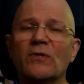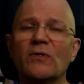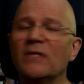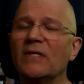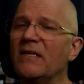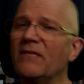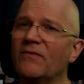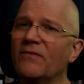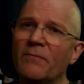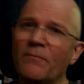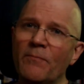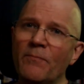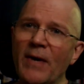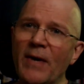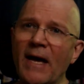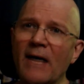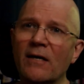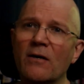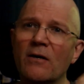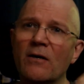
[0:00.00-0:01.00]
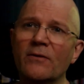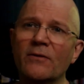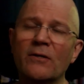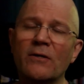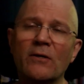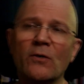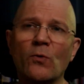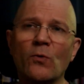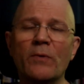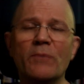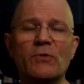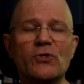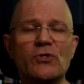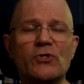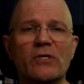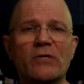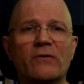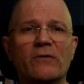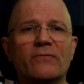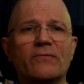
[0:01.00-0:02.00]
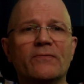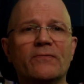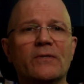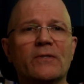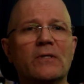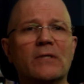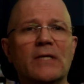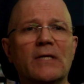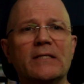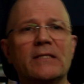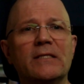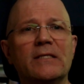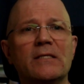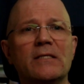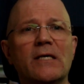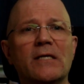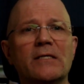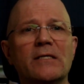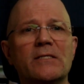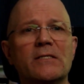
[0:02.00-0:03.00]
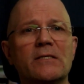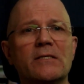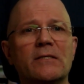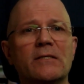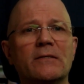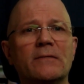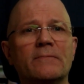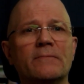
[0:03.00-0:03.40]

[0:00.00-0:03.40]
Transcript: to leave them back on their equipment shelf collecting dust.